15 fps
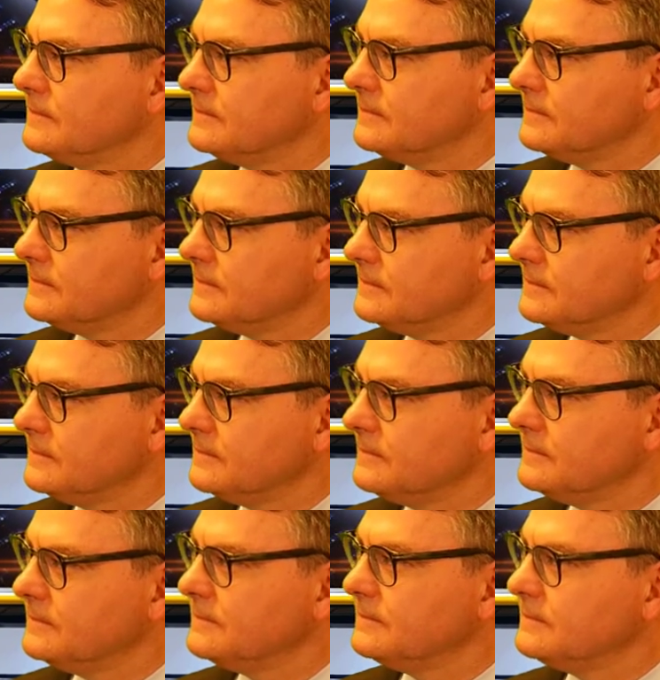
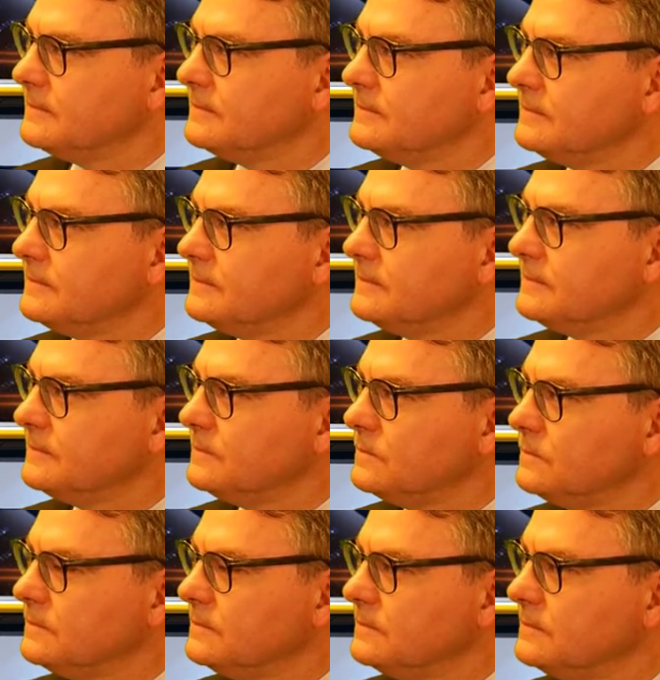
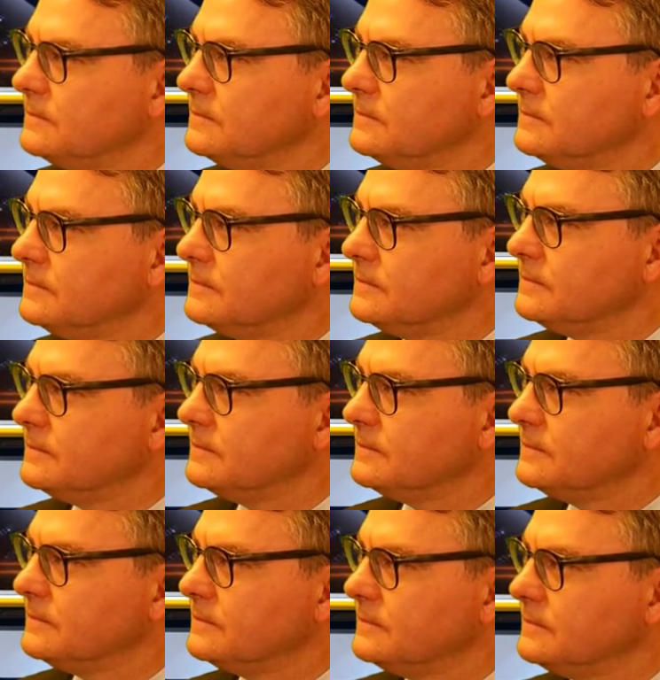
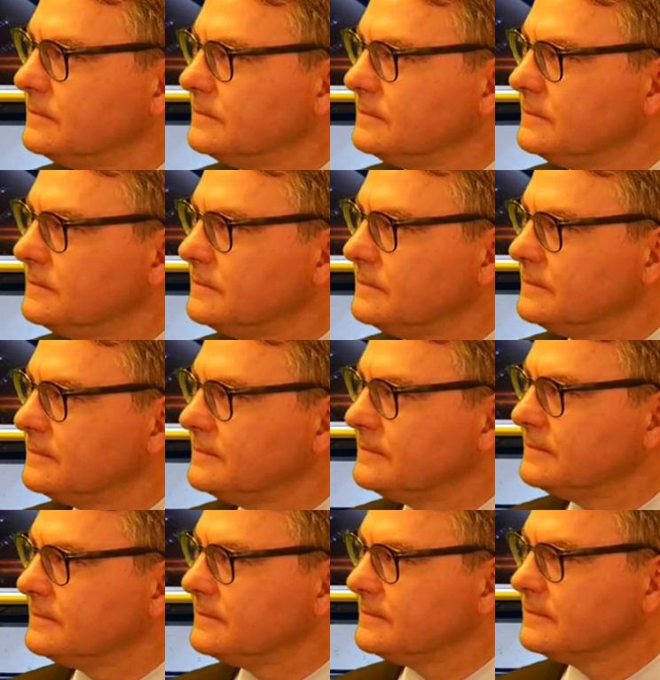
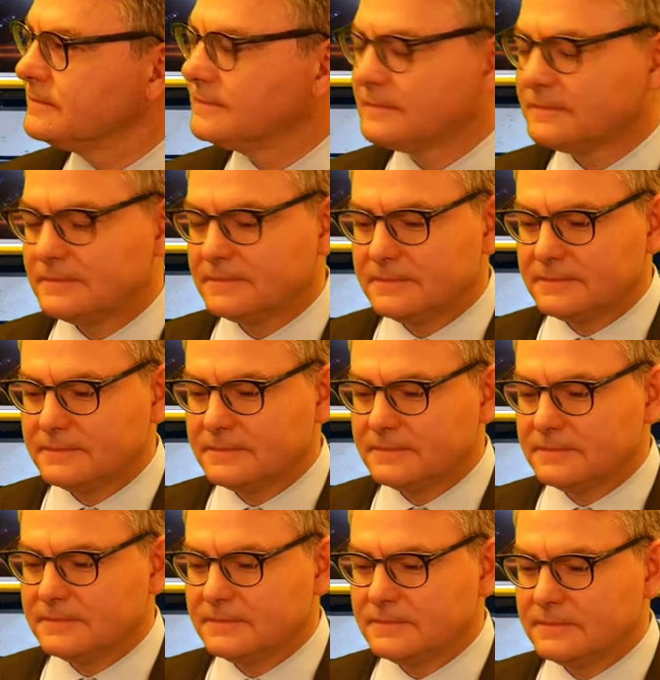
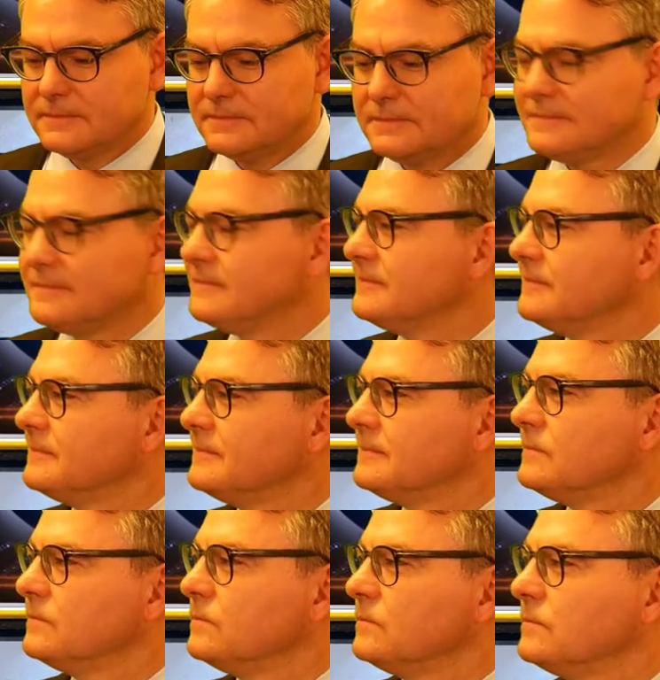
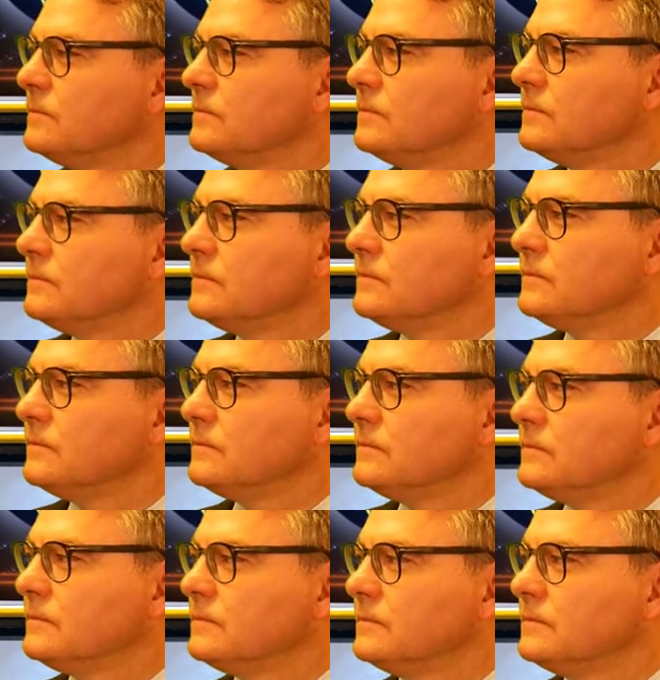[no speech]